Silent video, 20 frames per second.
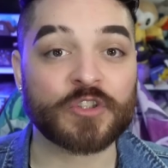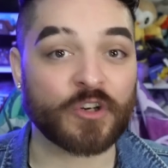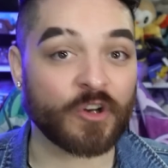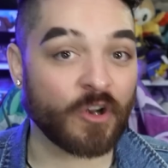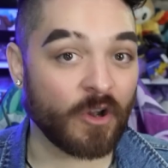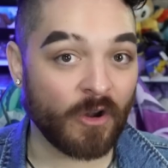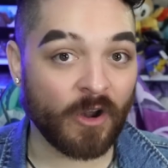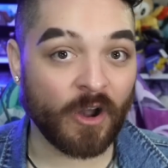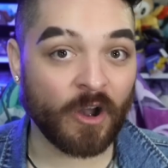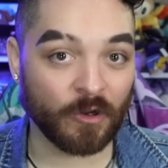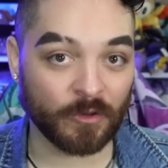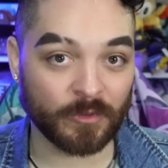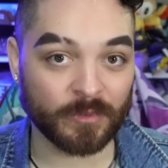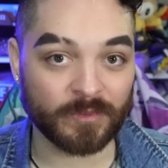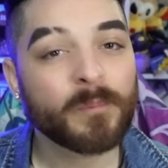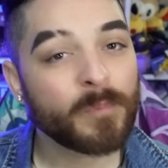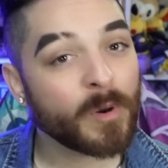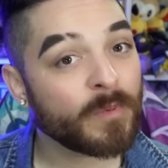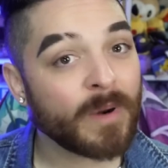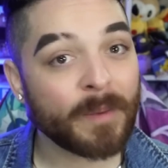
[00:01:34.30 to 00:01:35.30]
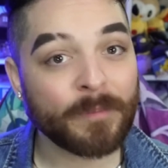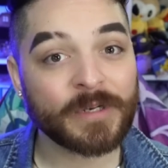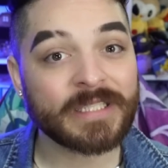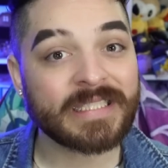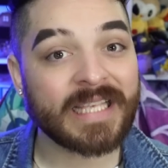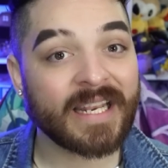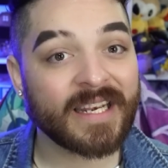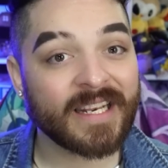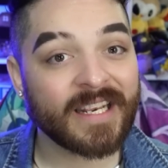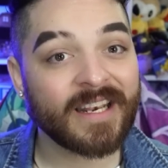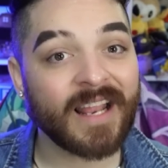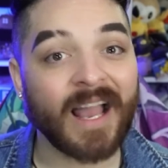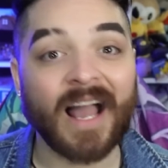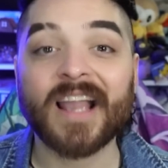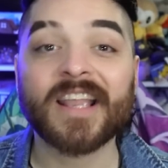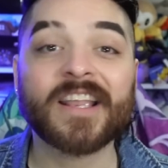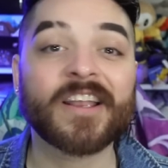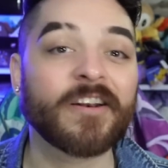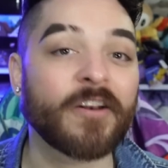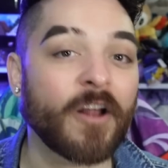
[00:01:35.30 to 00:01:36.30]
to go home, but represented
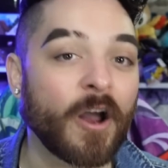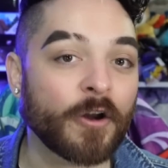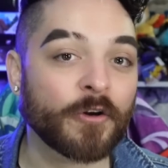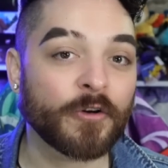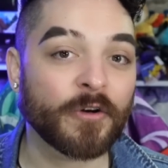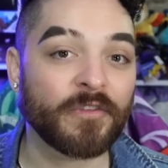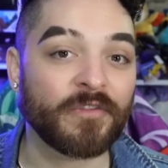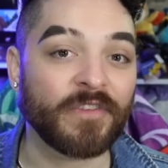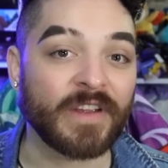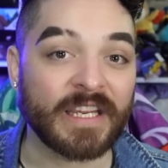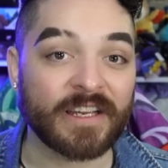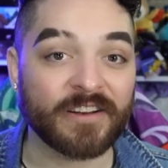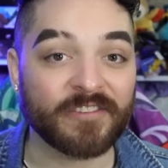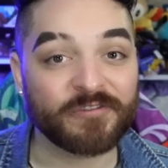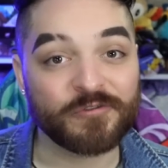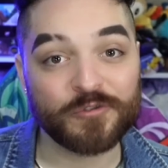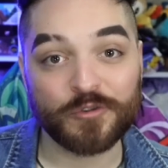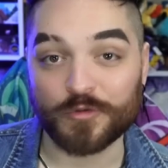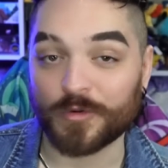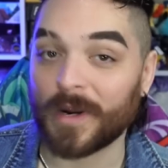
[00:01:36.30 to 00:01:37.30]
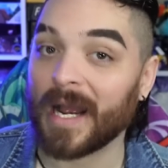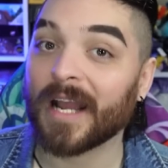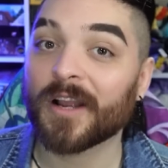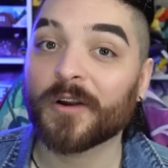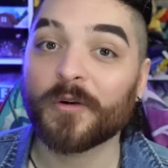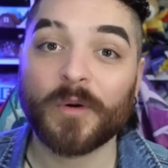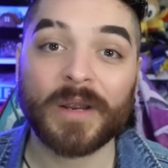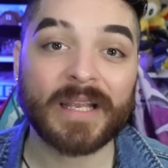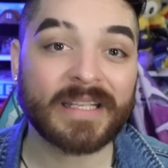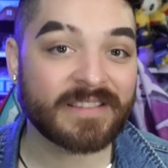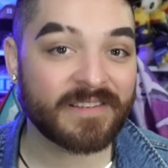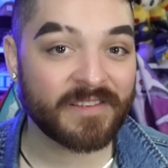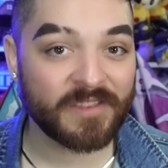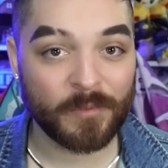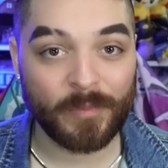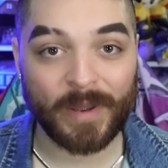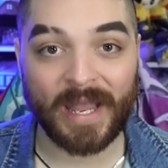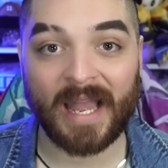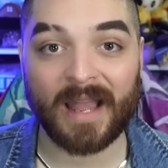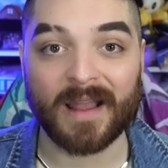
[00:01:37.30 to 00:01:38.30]
iconography of drag queens of the
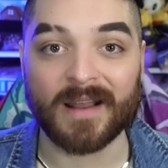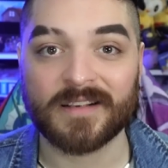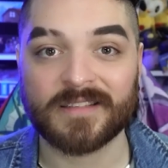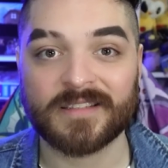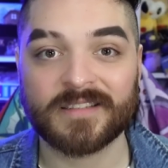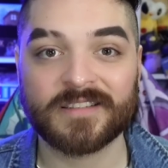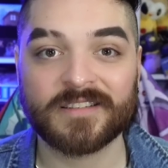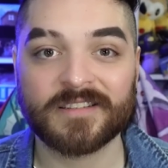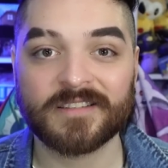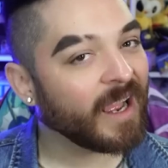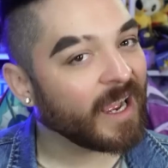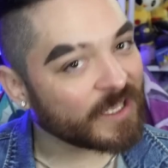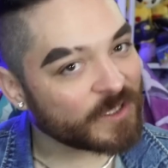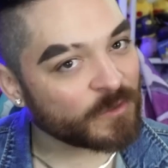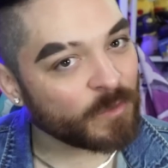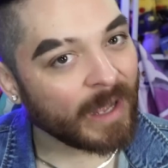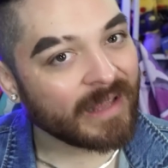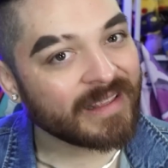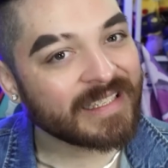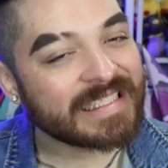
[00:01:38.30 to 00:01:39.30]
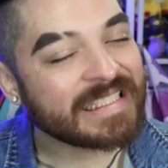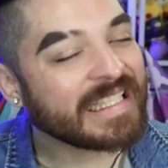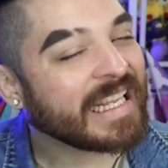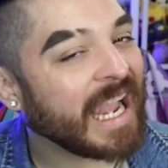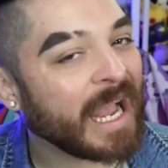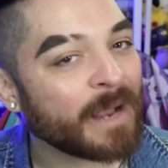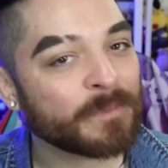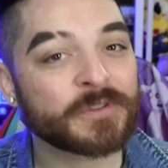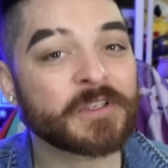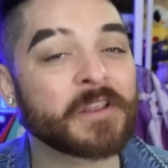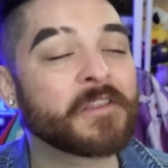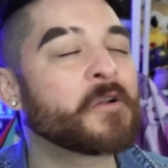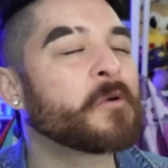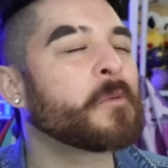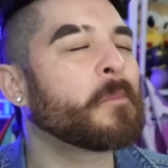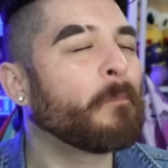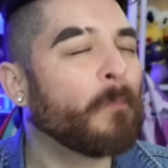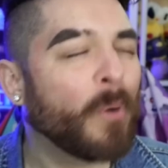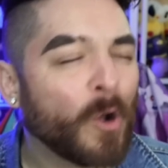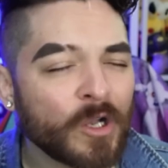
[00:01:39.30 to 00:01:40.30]
past, as well as the absolute
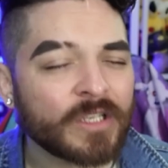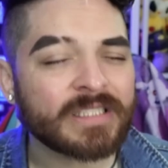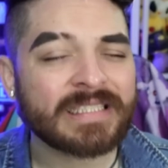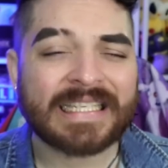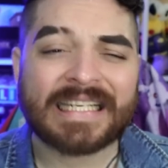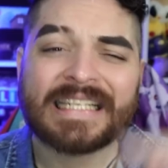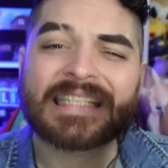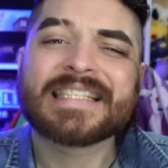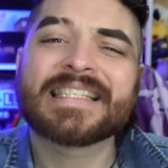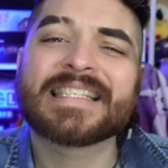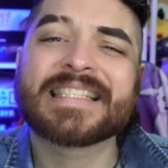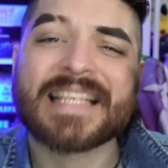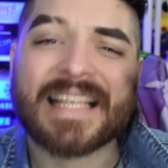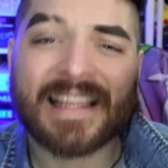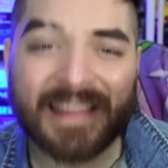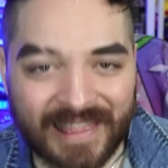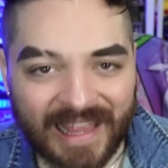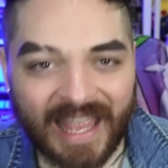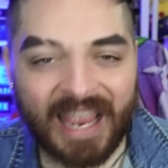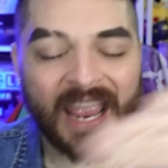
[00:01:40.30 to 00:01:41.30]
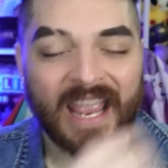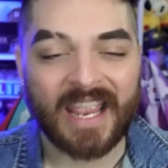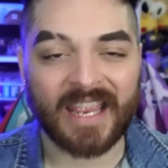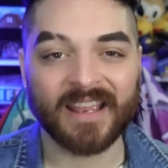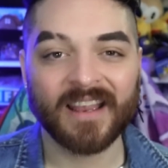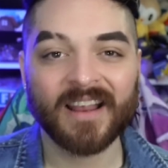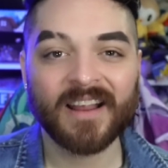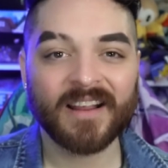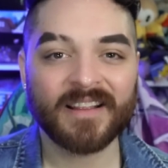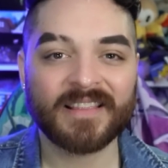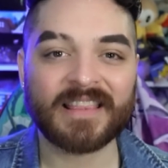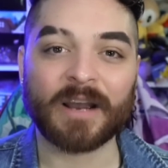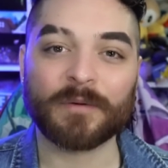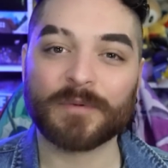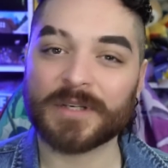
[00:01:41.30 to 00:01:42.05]
slay that